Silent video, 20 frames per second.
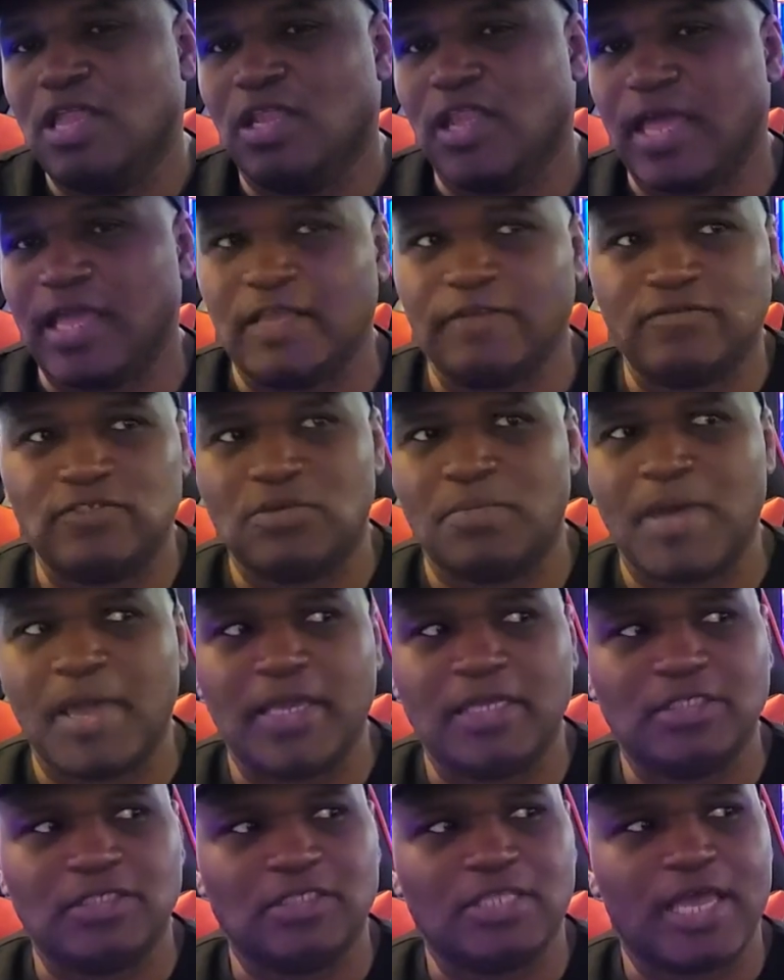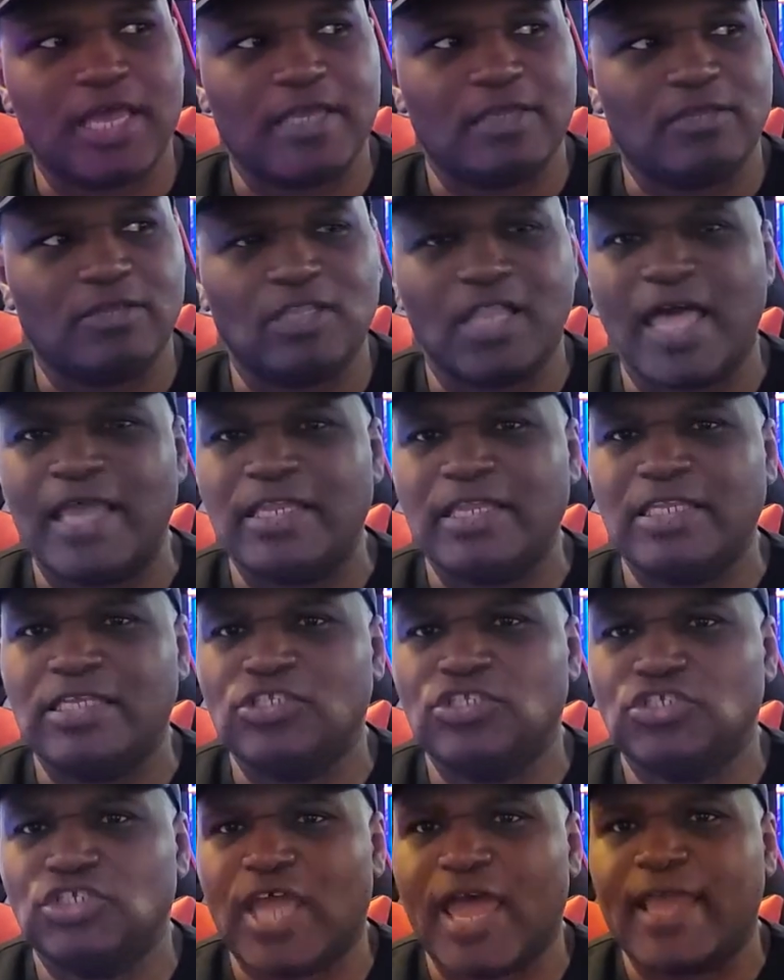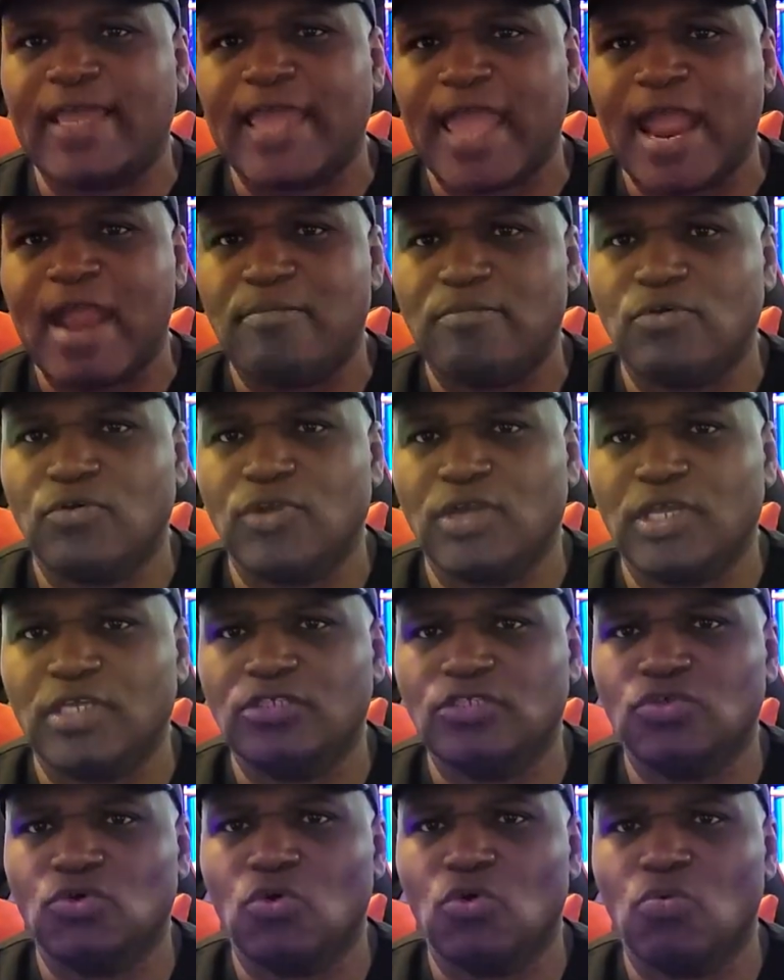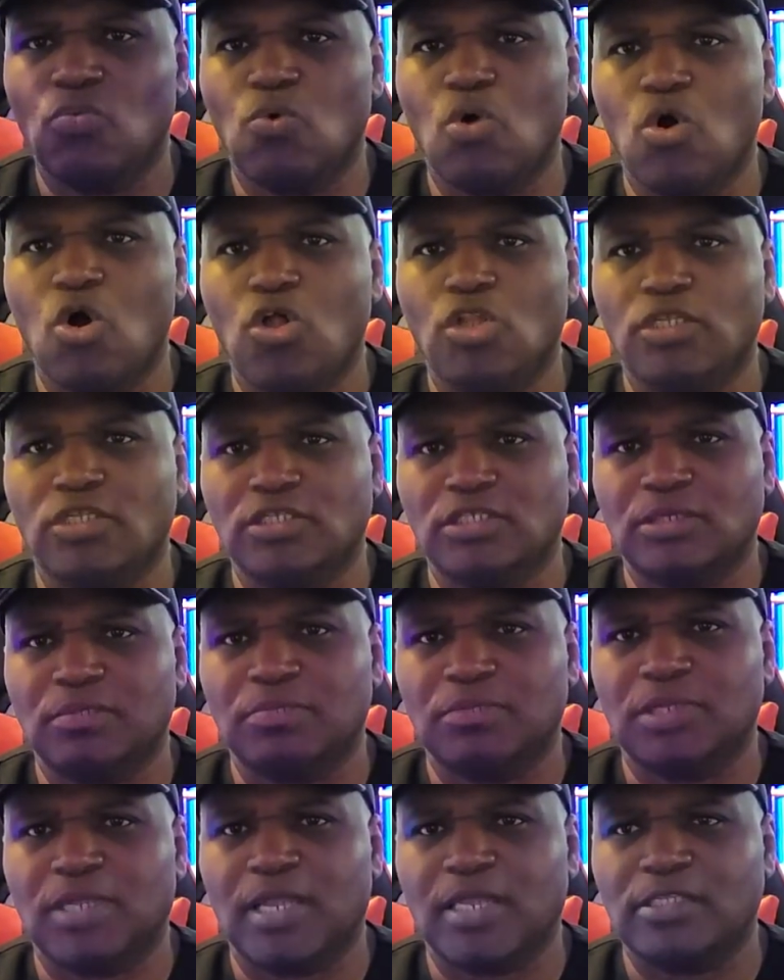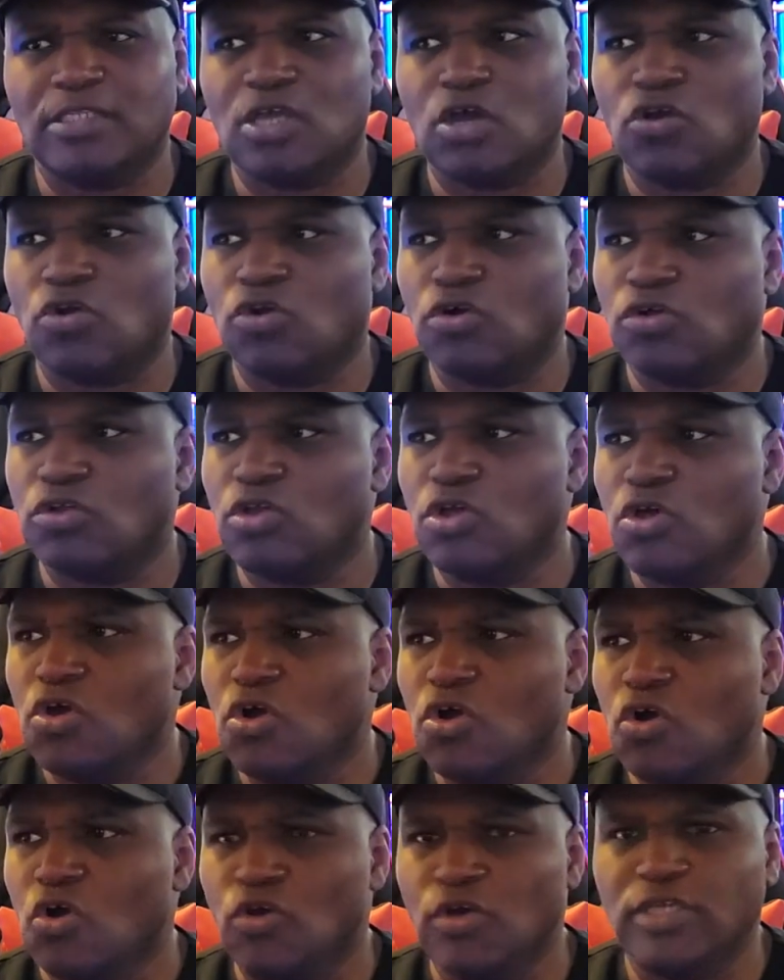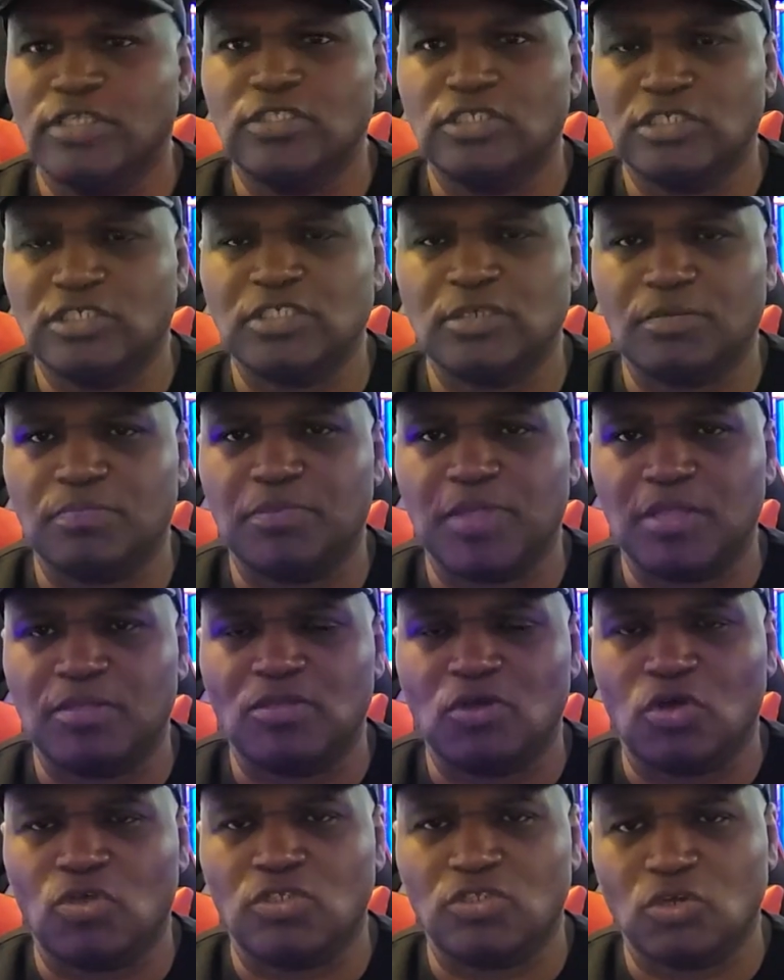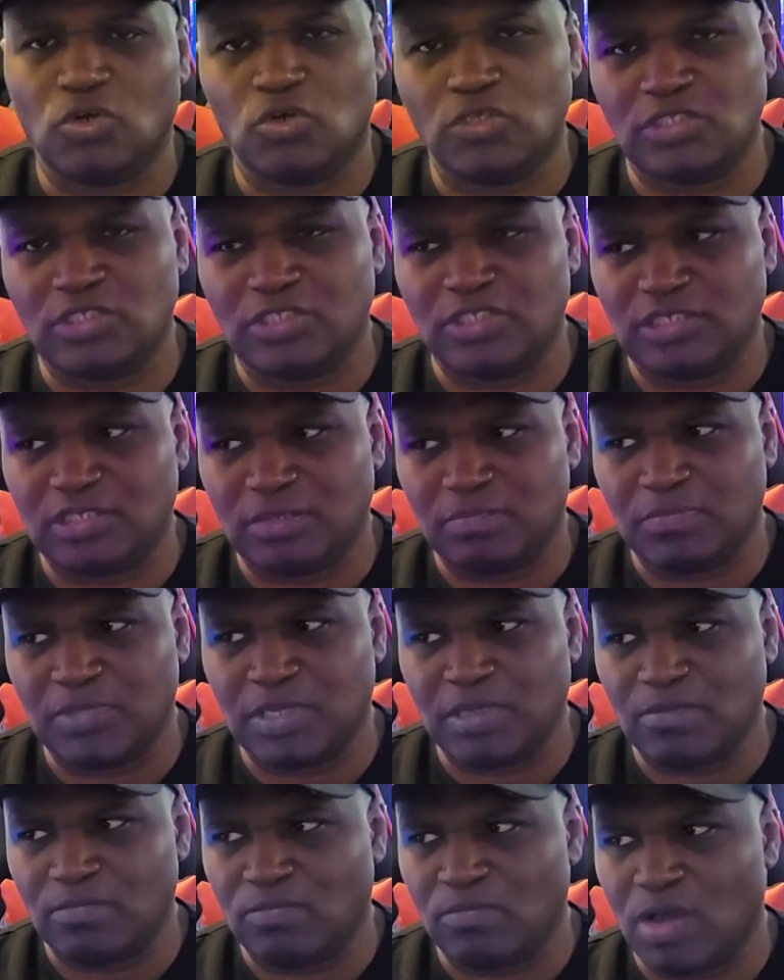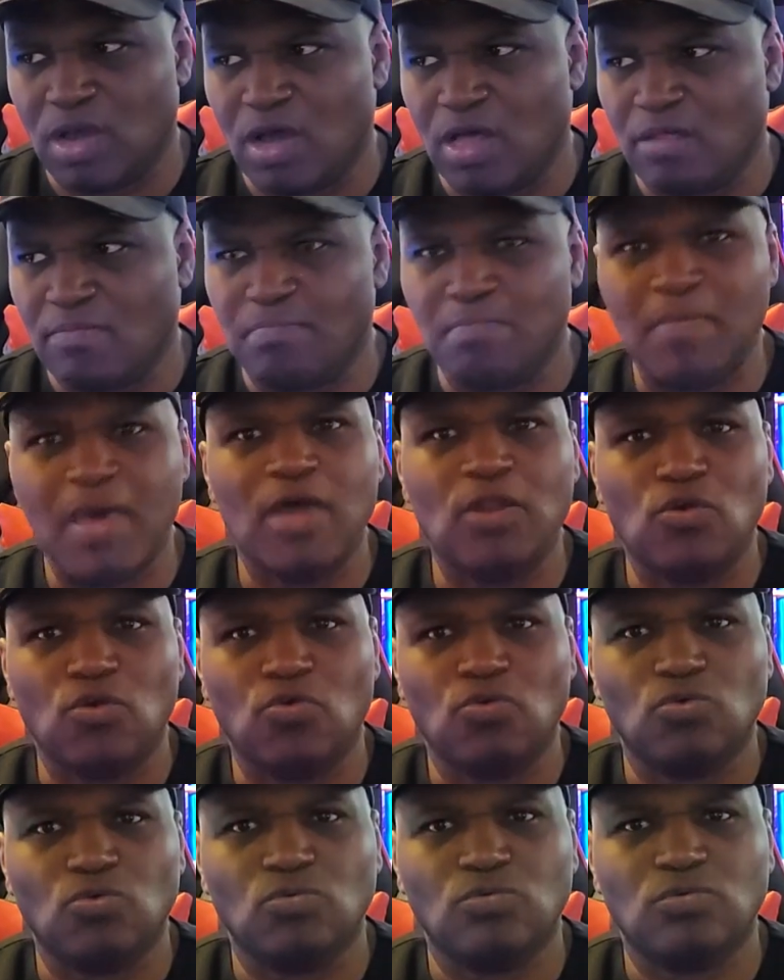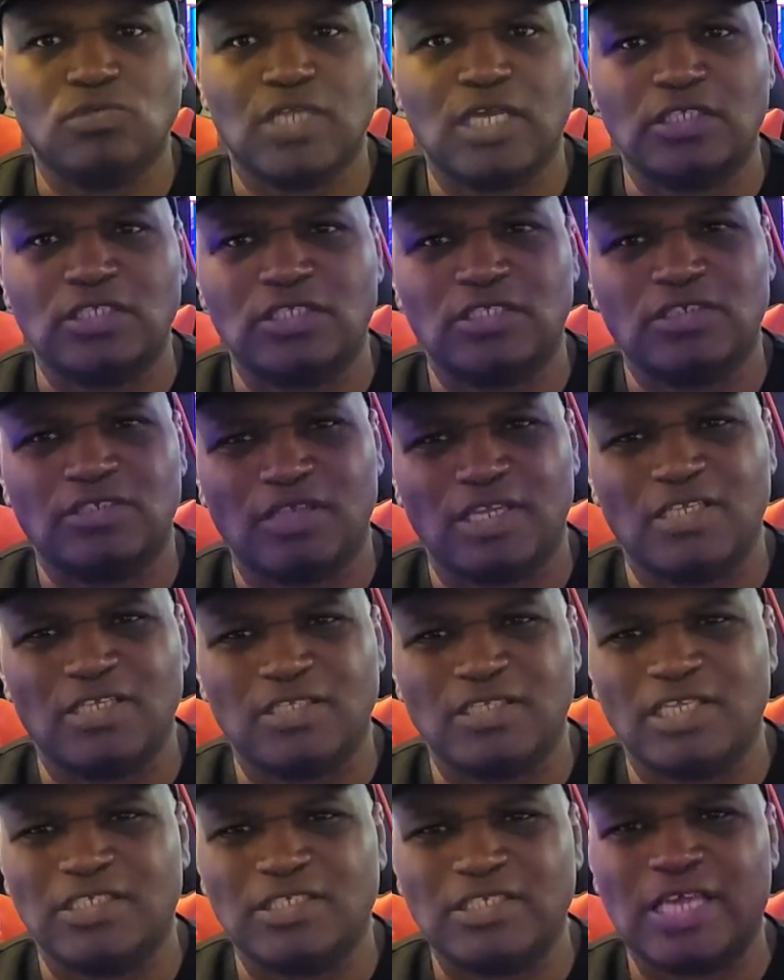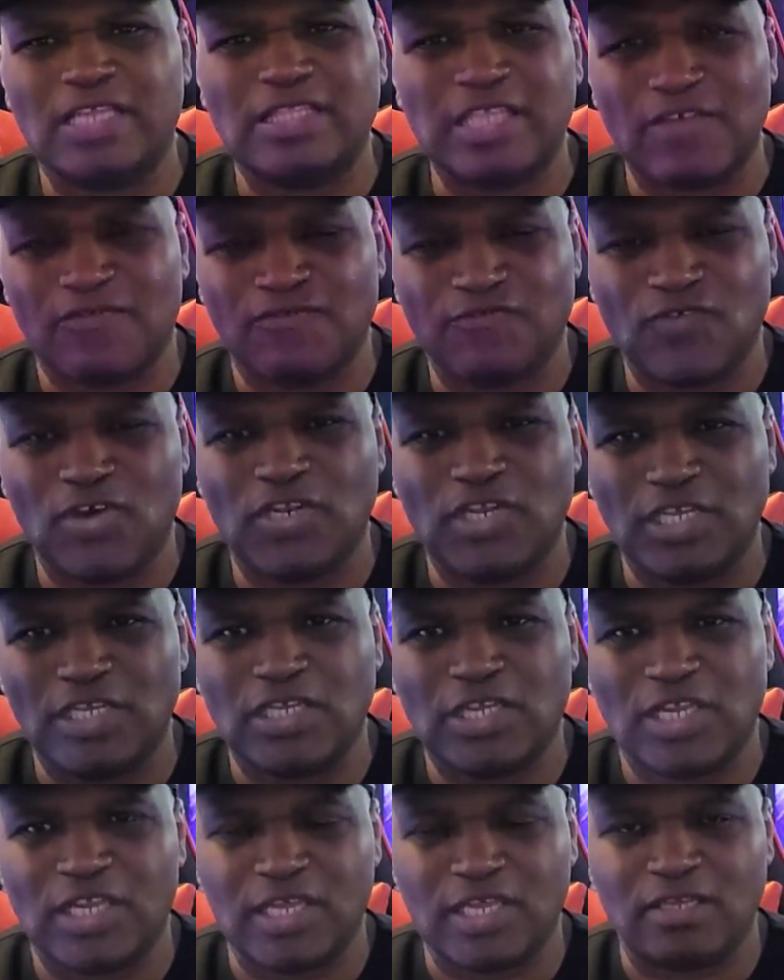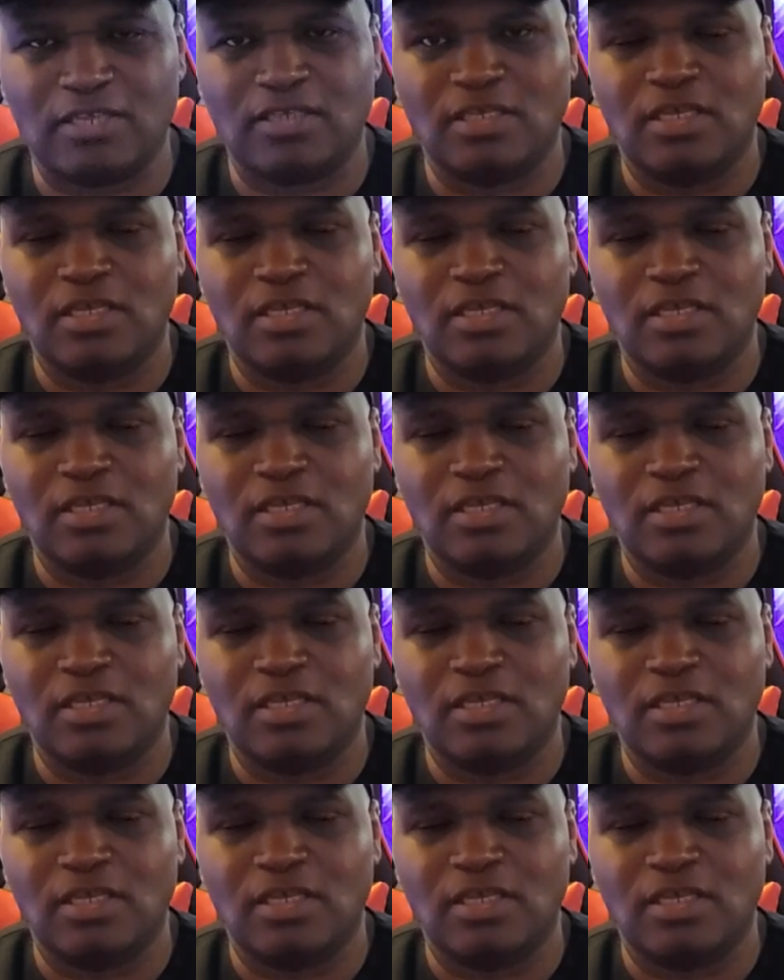Like if somebody is like lightly jackhammering into a wall or something like that, or or into something or, or to something uh, metal. That's it's, it's got that funny click.